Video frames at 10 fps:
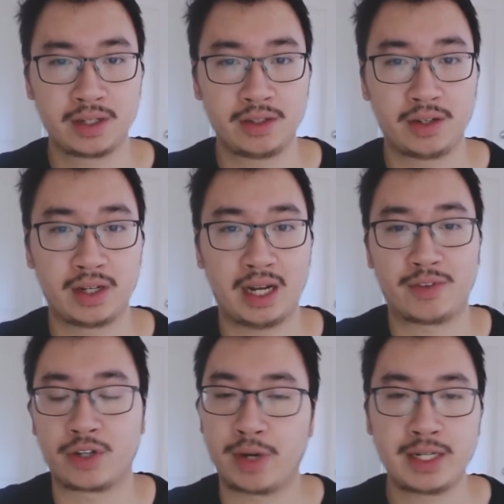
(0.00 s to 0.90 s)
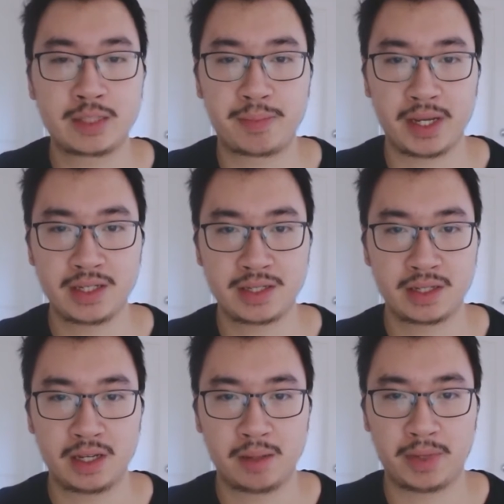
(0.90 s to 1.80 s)
You can have a great space,
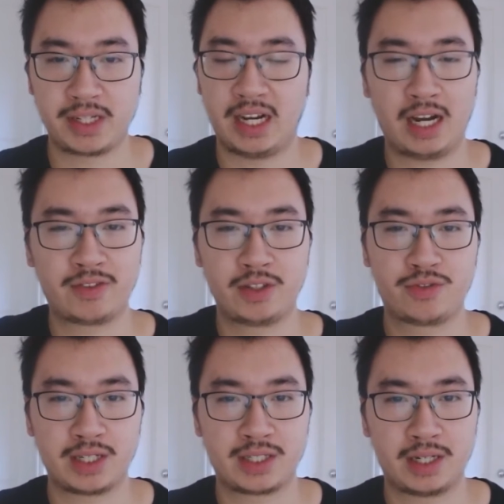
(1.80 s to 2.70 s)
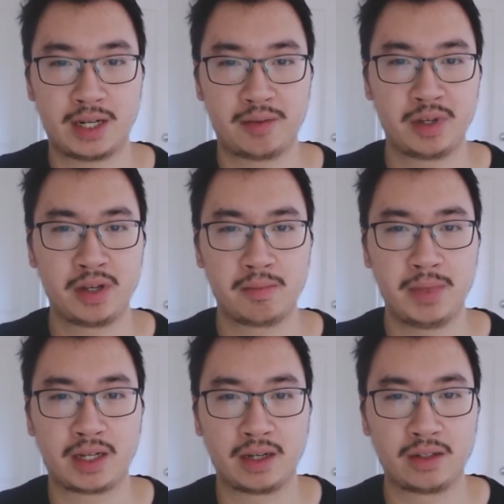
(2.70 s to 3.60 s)
but you have to dress it up,
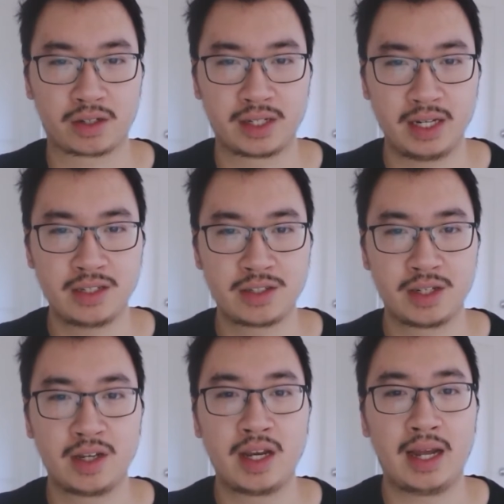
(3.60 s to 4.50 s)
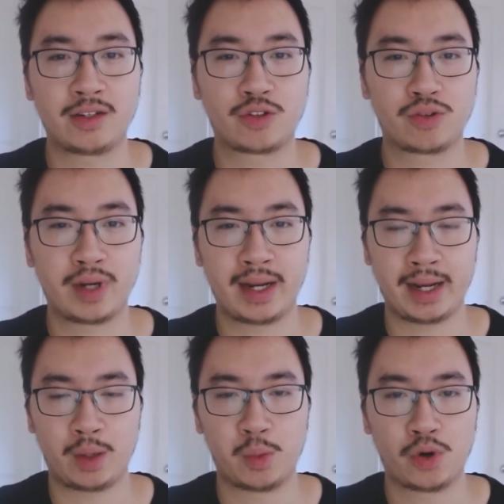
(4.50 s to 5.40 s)
make it look nice, and create
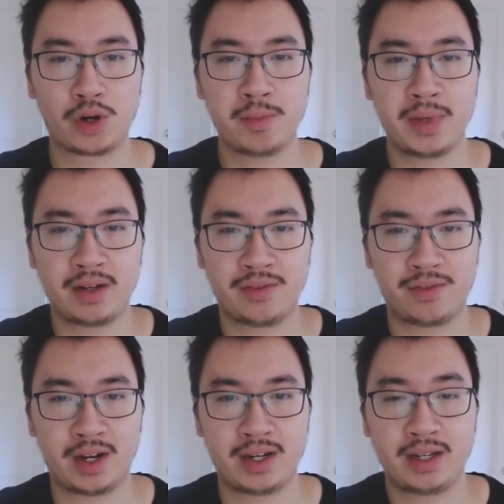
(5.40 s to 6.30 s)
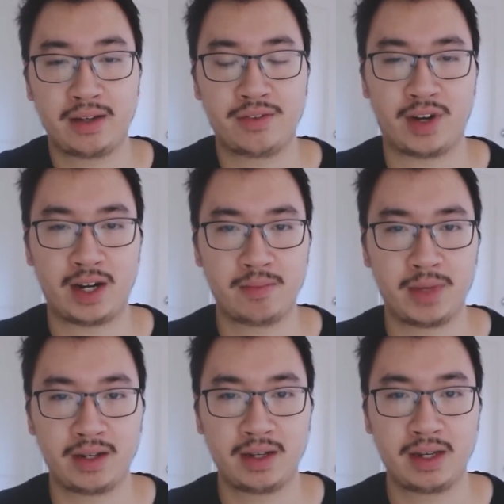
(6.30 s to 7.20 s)
a warm, inviting
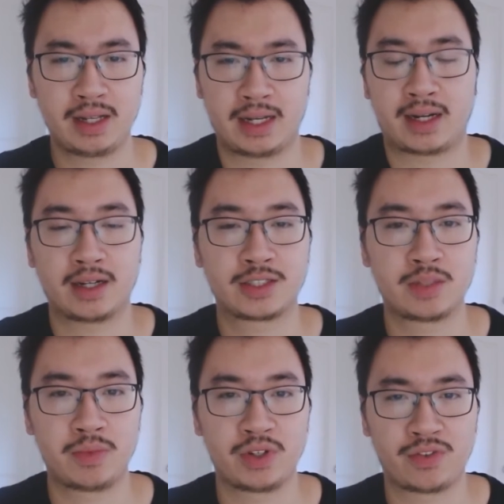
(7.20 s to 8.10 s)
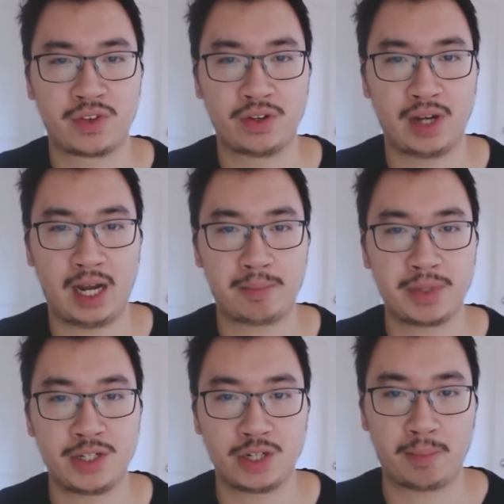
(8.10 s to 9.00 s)
environment that customers feel happy
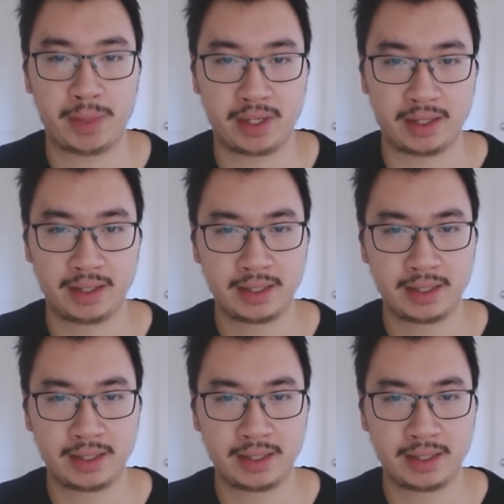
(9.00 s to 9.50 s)
shopping in.